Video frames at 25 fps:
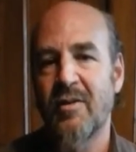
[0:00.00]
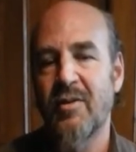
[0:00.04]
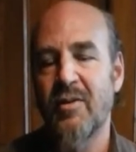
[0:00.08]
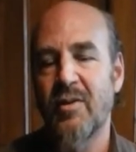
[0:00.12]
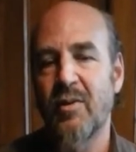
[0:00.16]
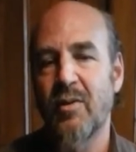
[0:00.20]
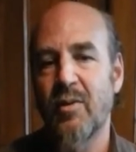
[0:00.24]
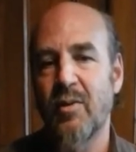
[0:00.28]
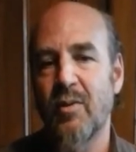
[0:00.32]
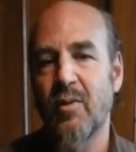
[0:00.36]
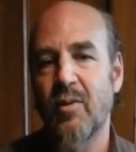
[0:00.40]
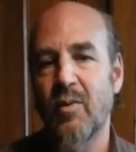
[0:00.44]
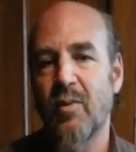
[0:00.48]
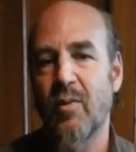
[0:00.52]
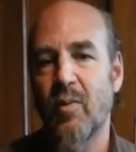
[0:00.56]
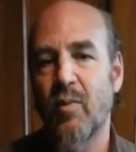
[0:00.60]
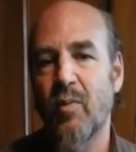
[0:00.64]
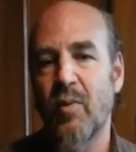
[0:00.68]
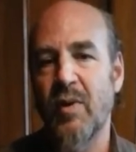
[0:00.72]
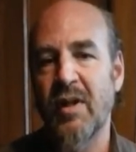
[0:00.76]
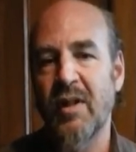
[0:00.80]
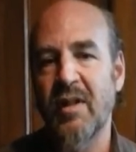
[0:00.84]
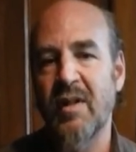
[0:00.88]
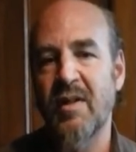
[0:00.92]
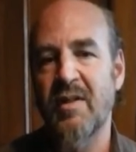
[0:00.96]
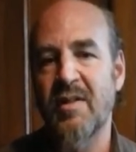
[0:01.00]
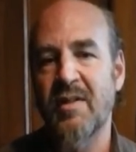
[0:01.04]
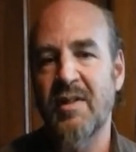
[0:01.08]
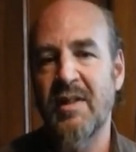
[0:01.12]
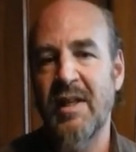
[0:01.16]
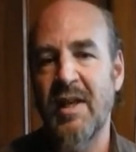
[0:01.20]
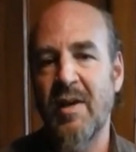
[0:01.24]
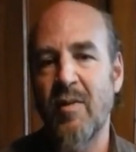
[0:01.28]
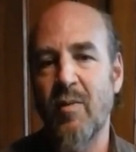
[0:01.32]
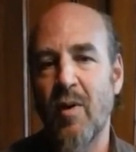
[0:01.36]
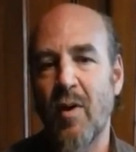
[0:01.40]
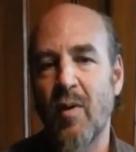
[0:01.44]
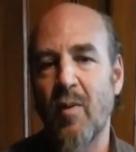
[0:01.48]
to really
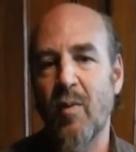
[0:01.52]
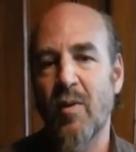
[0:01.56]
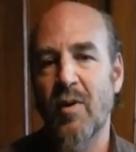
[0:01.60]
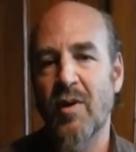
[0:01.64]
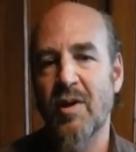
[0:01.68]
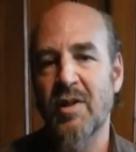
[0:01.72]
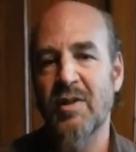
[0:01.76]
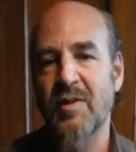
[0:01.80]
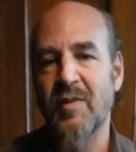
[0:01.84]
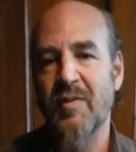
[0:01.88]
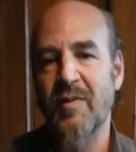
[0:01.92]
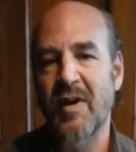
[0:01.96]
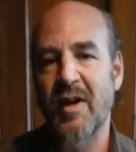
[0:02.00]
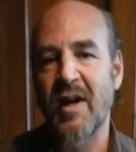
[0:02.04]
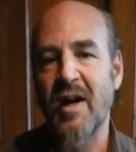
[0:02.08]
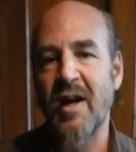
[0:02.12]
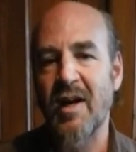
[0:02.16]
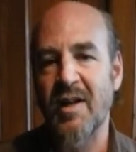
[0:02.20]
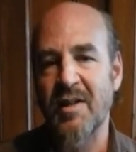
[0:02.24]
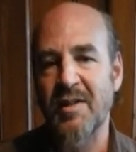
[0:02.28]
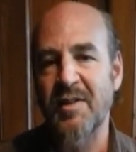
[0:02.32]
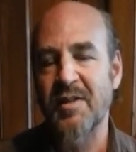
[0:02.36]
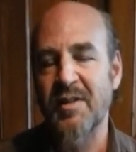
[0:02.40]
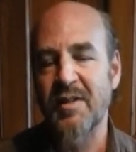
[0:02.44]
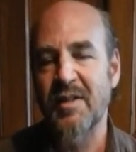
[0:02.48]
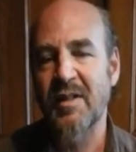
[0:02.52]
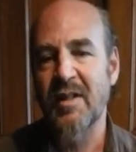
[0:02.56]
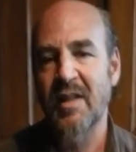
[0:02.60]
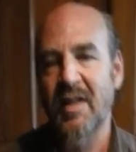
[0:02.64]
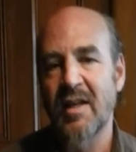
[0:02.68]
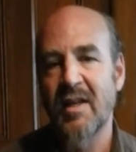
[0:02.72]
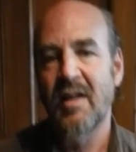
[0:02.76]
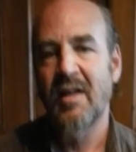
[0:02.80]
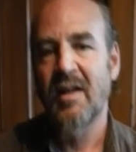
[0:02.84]
see what works for us